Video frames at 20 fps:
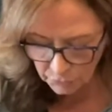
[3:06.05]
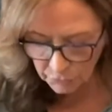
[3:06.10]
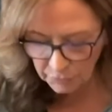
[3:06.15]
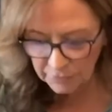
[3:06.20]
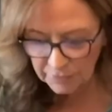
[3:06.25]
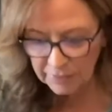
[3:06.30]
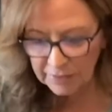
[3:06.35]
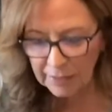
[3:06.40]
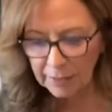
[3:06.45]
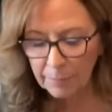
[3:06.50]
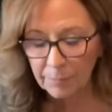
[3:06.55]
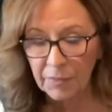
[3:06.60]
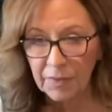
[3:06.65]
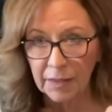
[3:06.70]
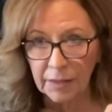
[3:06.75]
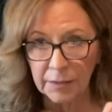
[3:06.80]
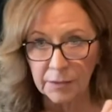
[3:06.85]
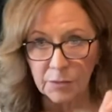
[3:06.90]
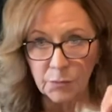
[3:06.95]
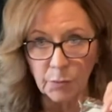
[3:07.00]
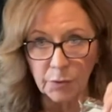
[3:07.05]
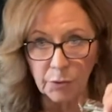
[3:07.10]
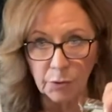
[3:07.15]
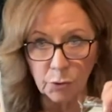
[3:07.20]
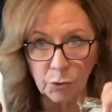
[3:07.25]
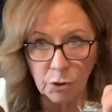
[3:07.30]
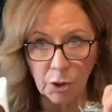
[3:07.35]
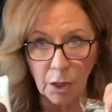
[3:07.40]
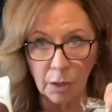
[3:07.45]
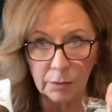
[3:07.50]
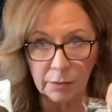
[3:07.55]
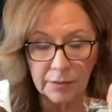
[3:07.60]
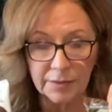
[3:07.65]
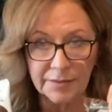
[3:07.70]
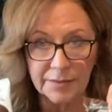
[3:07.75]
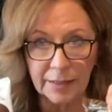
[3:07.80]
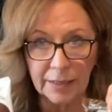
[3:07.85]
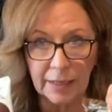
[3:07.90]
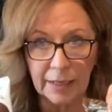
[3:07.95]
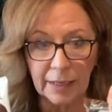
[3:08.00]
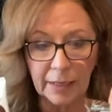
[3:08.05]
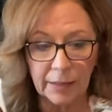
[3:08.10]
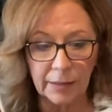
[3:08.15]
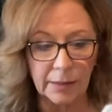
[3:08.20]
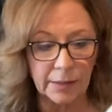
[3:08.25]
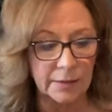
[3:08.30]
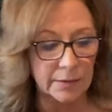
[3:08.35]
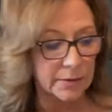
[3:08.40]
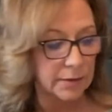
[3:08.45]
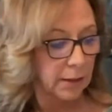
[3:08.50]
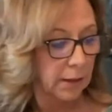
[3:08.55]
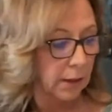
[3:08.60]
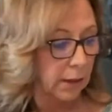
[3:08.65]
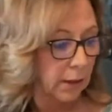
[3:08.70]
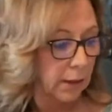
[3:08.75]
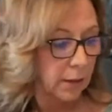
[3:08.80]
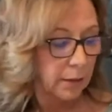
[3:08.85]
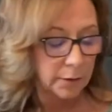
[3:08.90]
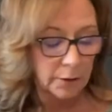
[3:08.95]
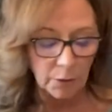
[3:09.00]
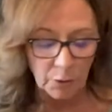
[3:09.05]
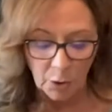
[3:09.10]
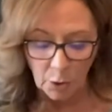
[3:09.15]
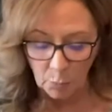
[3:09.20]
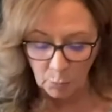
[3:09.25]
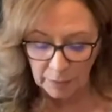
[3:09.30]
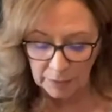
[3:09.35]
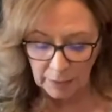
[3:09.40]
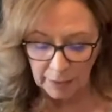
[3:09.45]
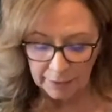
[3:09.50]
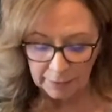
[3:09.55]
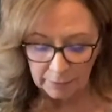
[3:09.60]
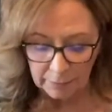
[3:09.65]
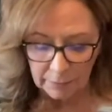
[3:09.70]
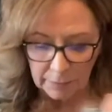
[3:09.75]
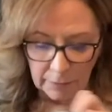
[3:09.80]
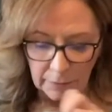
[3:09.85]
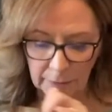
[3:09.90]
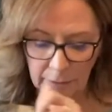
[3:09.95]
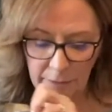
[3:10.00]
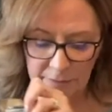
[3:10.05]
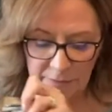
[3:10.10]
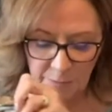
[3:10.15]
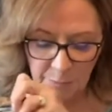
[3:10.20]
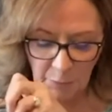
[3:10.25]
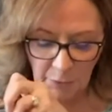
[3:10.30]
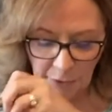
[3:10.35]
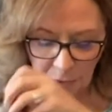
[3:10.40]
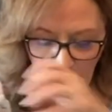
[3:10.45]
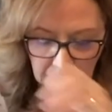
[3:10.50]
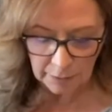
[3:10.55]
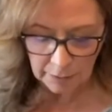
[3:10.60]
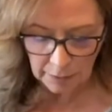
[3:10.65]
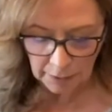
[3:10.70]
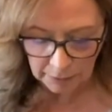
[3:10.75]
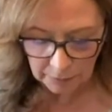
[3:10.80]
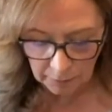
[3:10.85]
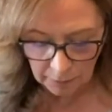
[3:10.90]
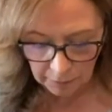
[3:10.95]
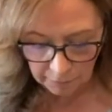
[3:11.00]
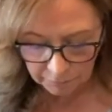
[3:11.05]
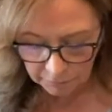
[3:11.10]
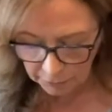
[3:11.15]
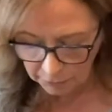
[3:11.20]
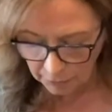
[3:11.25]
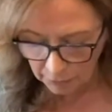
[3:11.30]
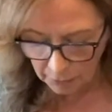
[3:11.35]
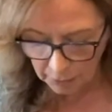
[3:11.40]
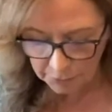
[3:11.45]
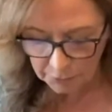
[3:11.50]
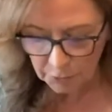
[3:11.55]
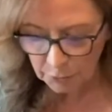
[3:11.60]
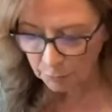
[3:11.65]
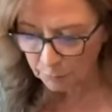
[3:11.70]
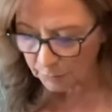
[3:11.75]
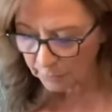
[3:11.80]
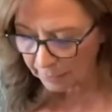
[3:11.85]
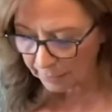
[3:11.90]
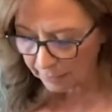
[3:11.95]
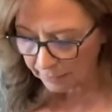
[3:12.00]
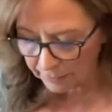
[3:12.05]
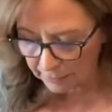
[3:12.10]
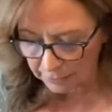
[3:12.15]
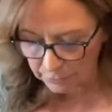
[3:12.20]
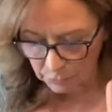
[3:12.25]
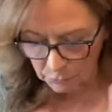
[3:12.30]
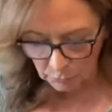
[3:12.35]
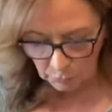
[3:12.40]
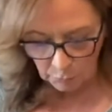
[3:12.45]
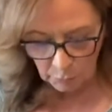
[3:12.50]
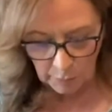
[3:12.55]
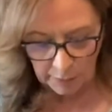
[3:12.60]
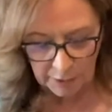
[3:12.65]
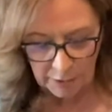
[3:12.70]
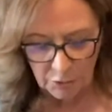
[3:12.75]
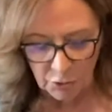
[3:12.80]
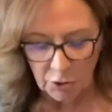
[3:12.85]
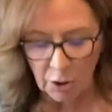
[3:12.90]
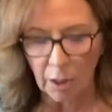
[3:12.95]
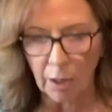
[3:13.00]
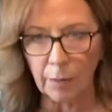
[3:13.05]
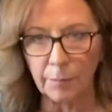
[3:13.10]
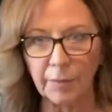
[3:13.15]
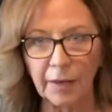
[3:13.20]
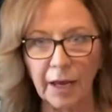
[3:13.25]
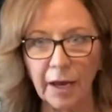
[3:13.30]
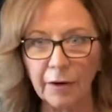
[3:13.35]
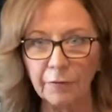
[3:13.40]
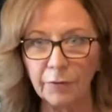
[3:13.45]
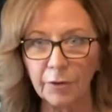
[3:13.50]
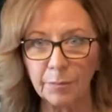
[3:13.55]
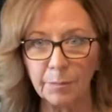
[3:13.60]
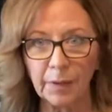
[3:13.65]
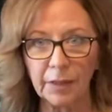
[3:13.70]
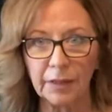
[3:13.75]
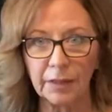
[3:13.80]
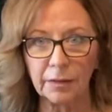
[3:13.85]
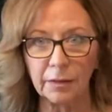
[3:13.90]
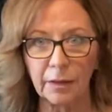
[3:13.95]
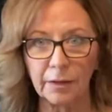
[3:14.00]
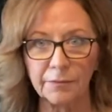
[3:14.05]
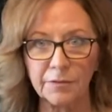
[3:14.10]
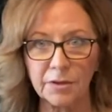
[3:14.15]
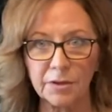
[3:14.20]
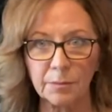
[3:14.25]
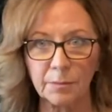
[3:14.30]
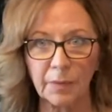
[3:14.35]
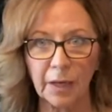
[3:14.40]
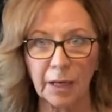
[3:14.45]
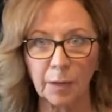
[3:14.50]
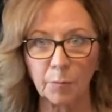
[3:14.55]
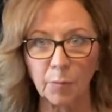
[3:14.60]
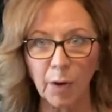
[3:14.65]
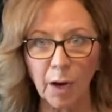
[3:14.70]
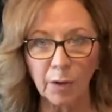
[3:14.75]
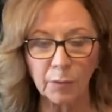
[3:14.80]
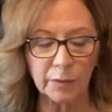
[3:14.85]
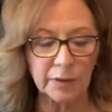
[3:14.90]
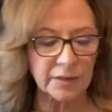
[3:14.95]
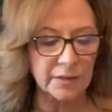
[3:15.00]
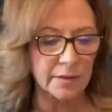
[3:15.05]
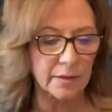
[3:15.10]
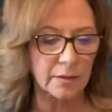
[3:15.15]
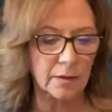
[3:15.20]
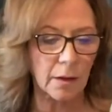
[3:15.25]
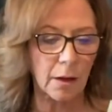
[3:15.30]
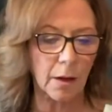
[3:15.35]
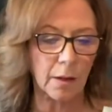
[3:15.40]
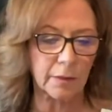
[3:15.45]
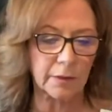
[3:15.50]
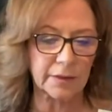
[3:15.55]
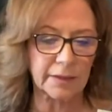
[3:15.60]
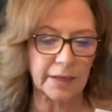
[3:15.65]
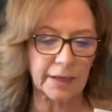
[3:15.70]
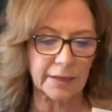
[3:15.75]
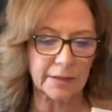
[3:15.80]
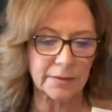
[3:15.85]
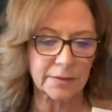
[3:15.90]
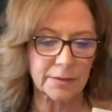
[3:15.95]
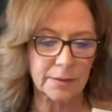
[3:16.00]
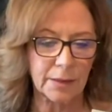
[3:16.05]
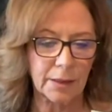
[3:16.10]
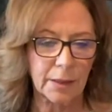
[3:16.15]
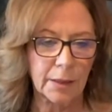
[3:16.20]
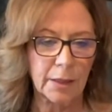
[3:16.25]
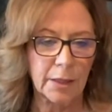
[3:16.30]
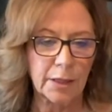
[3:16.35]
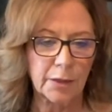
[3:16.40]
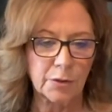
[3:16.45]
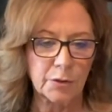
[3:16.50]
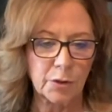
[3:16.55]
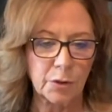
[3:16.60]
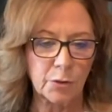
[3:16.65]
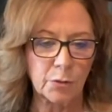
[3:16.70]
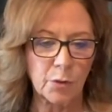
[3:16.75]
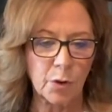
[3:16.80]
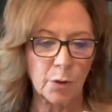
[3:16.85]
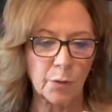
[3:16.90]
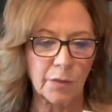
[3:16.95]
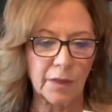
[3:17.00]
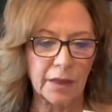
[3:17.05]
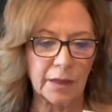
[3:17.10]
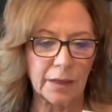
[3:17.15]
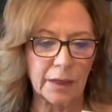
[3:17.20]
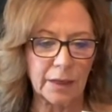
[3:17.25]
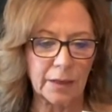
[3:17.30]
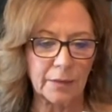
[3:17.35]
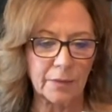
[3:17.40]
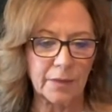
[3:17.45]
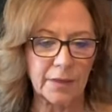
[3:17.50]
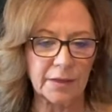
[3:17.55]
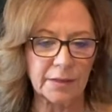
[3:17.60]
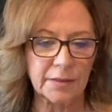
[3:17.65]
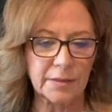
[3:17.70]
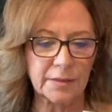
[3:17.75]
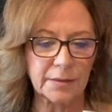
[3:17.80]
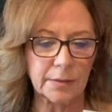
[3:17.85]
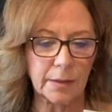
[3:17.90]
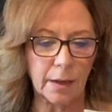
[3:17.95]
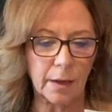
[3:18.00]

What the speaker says: the same things with your chocolates and candies. You know we like Lily's brand. I love Lakanto brand. They do a great job. Everybody loves to make brownies at the holidays. Do you know that in this